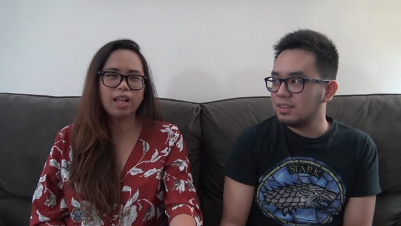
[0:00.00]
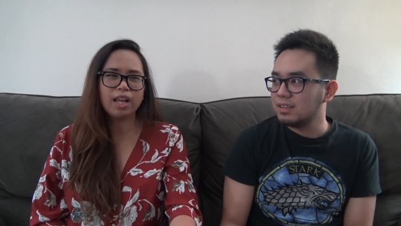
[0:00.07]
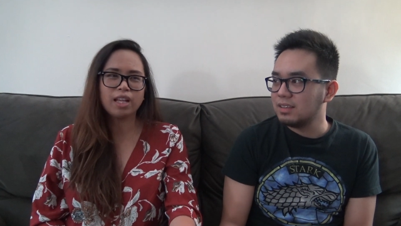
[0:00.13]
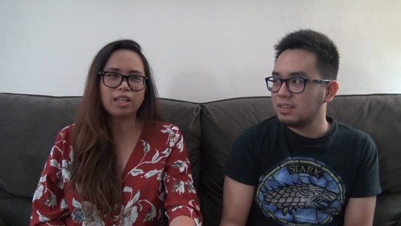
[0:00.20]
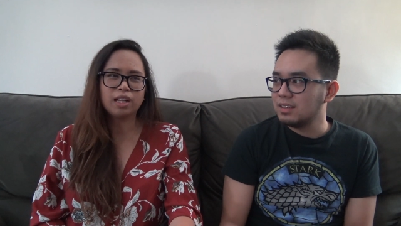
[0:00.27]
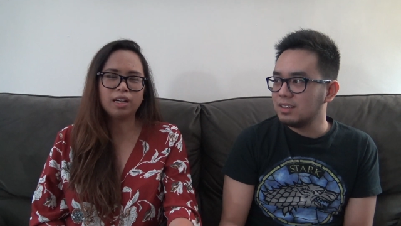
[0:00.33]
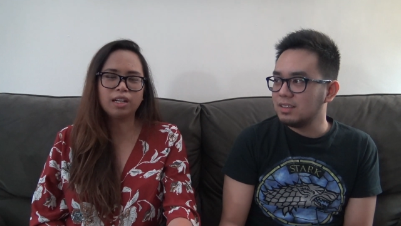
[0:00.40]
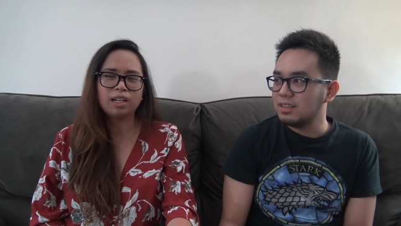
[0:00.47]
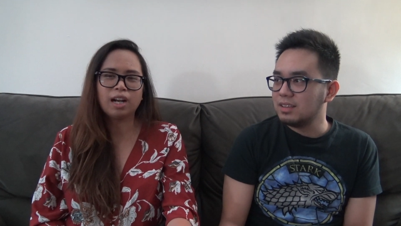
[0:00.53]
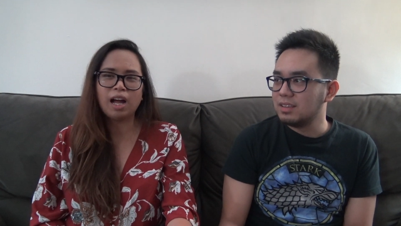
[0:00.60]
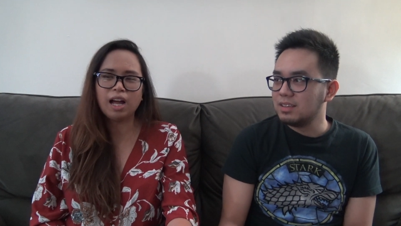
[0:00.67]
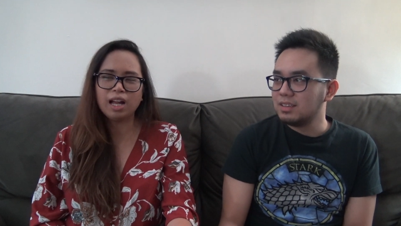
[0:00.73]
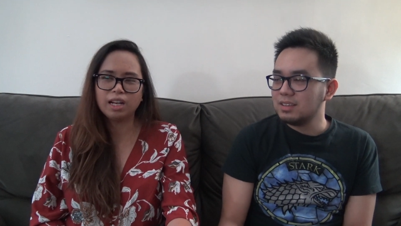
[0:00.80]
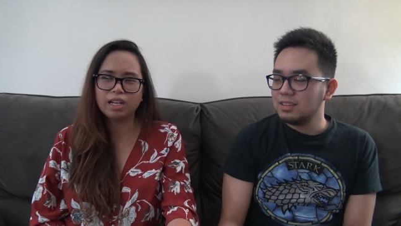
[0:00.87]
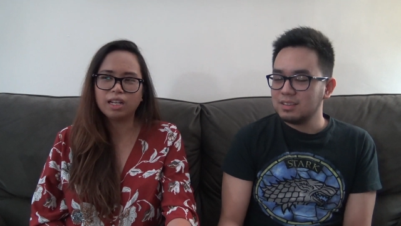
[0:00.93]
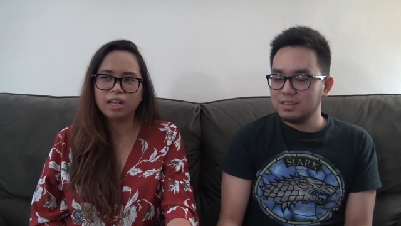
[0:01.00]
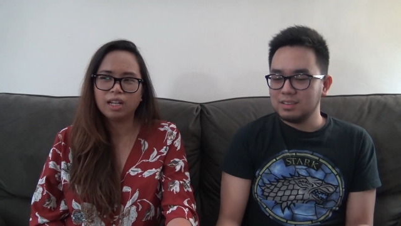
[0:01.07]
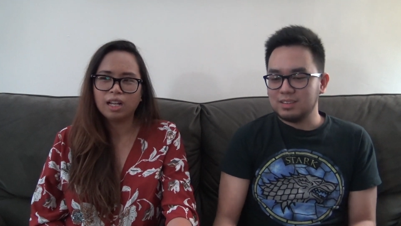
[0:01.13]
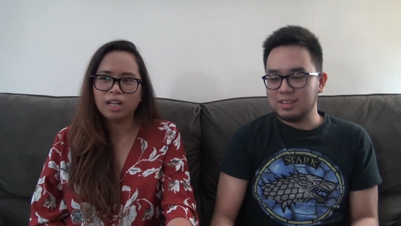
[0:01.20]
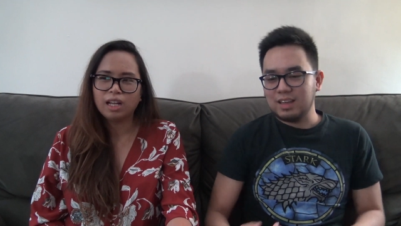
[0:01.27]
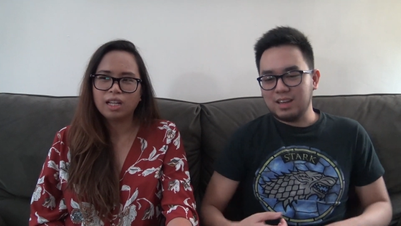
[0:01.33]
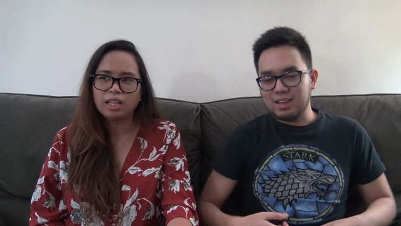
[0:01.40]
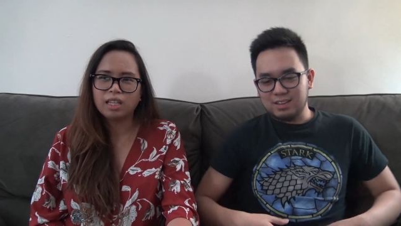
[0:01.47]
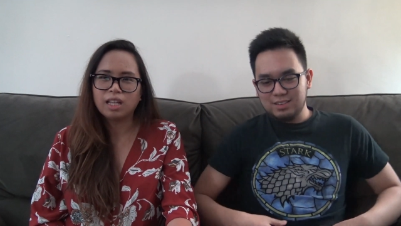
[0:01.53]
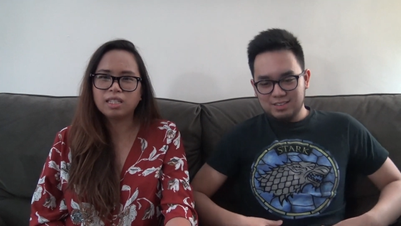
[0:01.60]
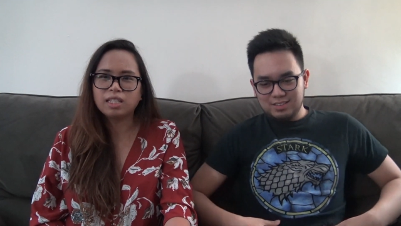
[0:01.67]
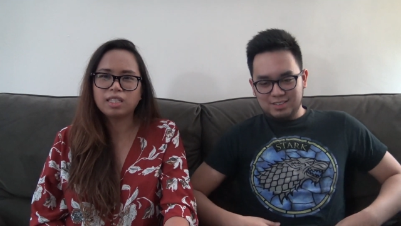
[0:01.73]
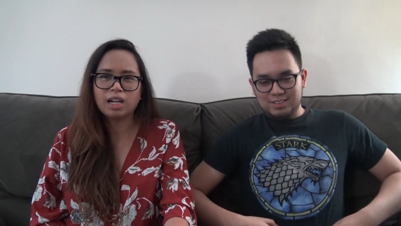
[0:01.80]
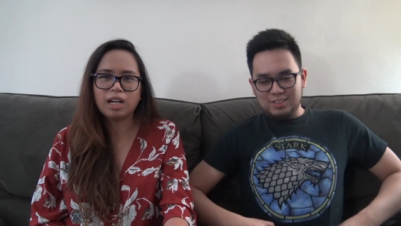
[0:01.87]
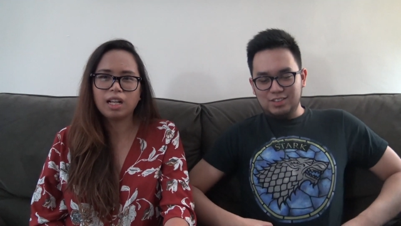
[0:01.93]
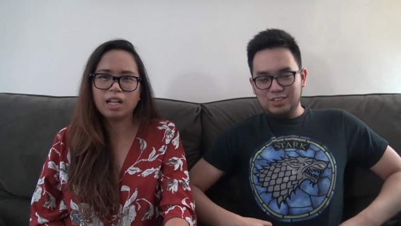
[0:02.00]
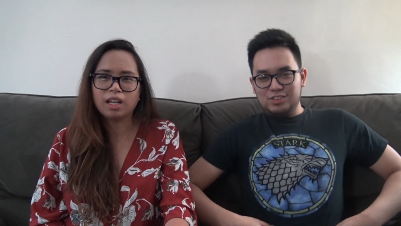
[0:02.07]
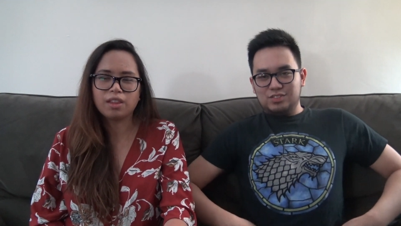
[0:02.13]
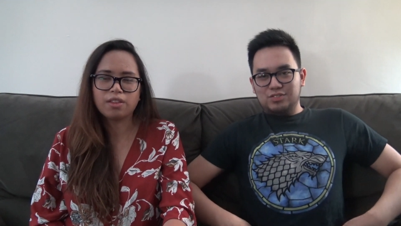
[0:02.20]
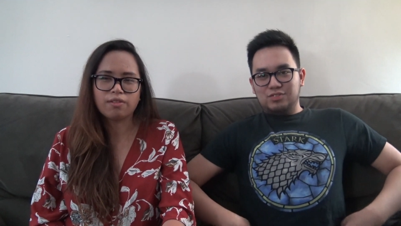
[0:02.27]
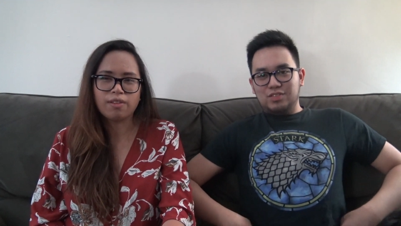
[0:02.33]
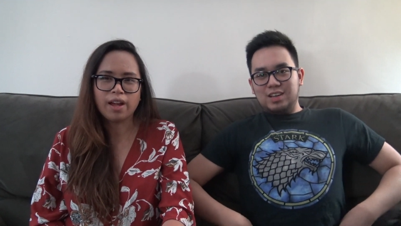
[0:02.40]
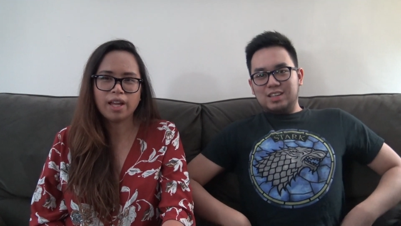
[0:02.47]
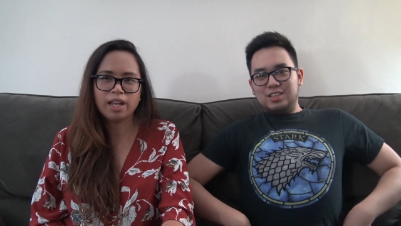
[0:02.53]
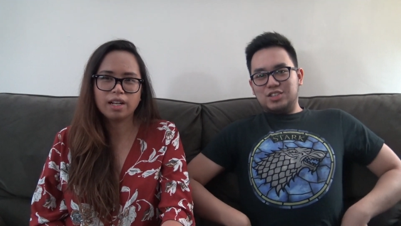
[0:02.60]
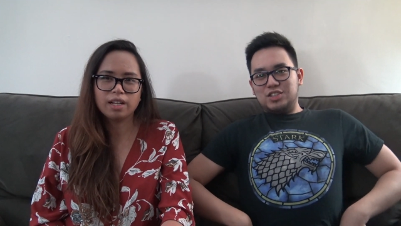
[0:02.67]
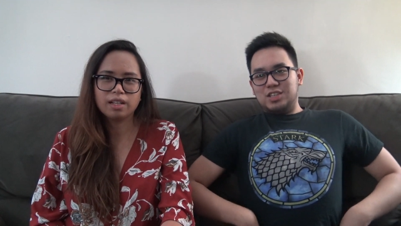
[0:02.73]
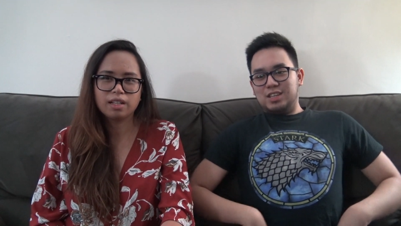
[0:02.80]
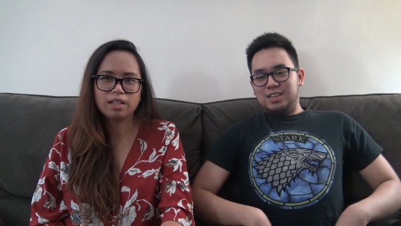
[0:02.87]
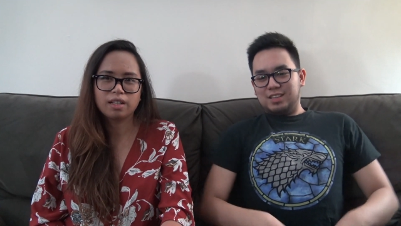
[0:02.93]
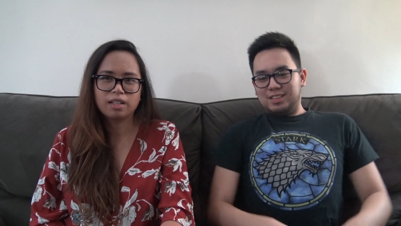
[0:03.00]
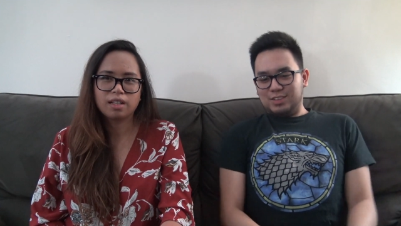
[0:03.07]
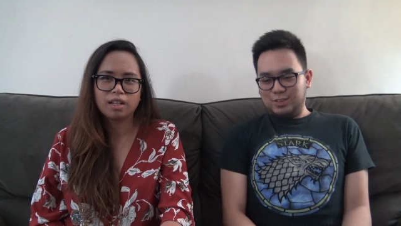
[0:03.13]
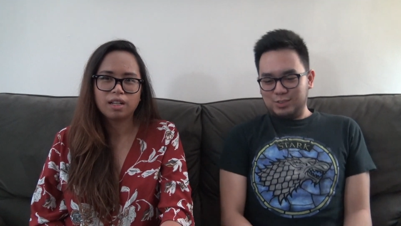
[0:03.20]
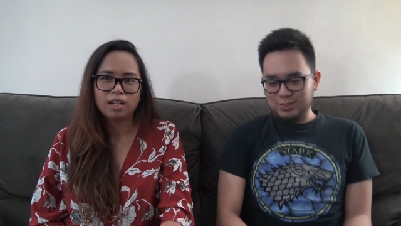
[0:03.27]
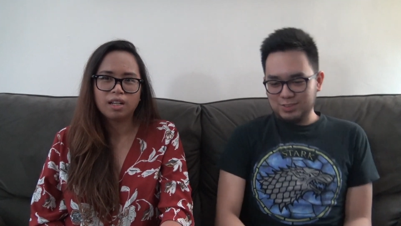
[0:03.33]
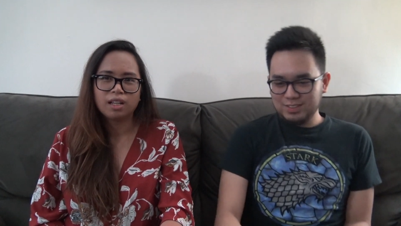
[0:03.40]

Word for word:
Speaker 1: like they're not yeah. necessarily they're, a threat. cheating, dude.